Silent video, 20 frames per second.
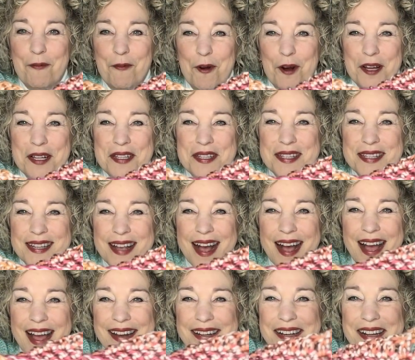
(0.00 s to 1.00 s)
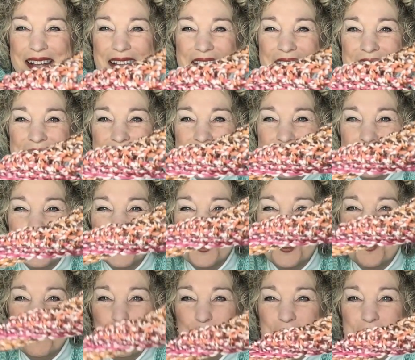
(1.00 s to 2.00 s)
one side is
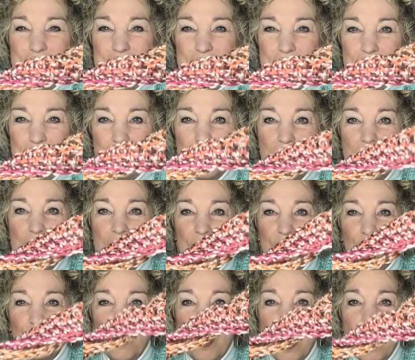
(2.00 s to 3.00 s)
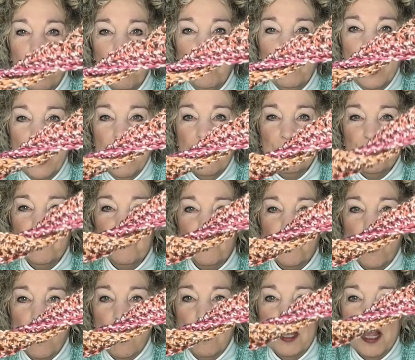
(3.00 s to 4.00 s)
twisted. So I will have to
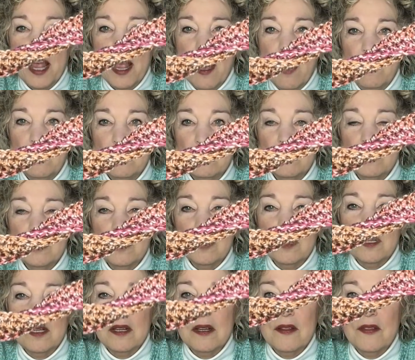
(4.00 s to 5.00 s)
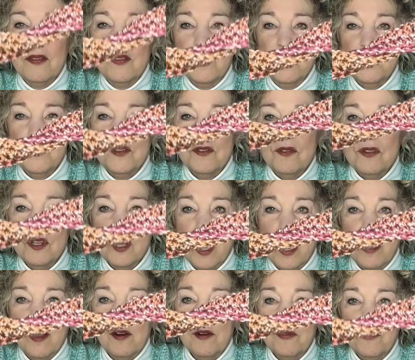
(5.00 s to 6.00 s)
frog out this
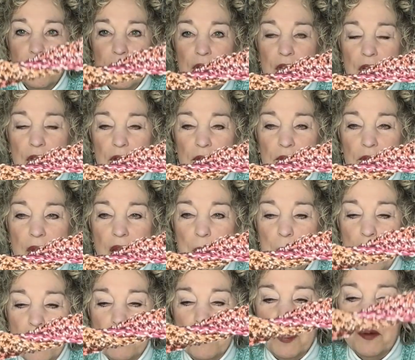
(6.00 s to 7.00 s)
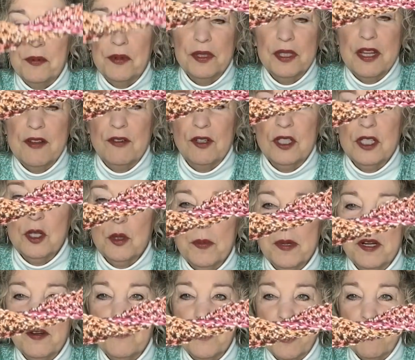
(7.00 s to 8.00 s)
entire thing. I might be able to leave a little
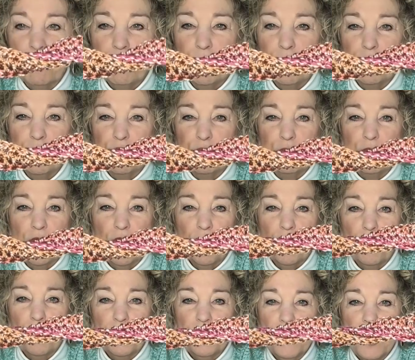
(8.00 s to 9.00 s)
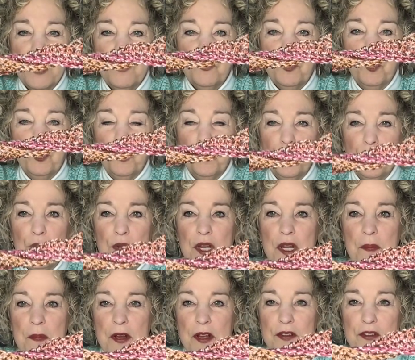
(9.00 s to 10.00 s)
bit of that first row, but that's
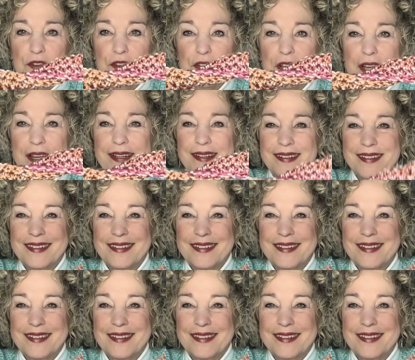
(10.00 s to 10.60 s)
pretty much it.